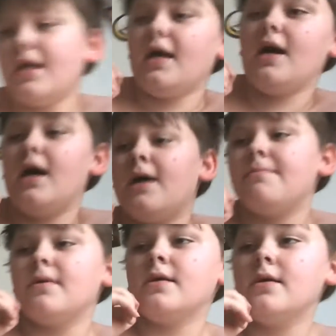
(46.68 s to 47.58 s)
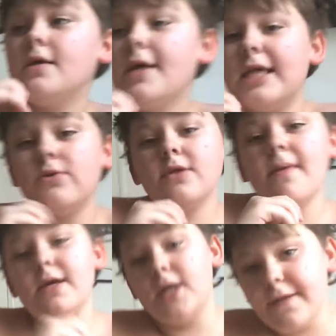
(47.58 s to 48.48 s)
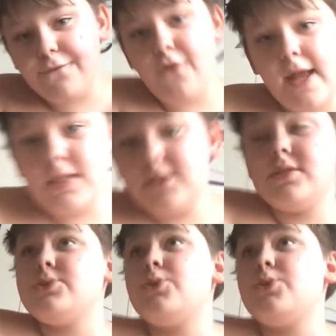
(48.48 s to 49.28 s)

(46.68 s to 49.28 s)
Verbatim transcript: Um, he's one of my good friends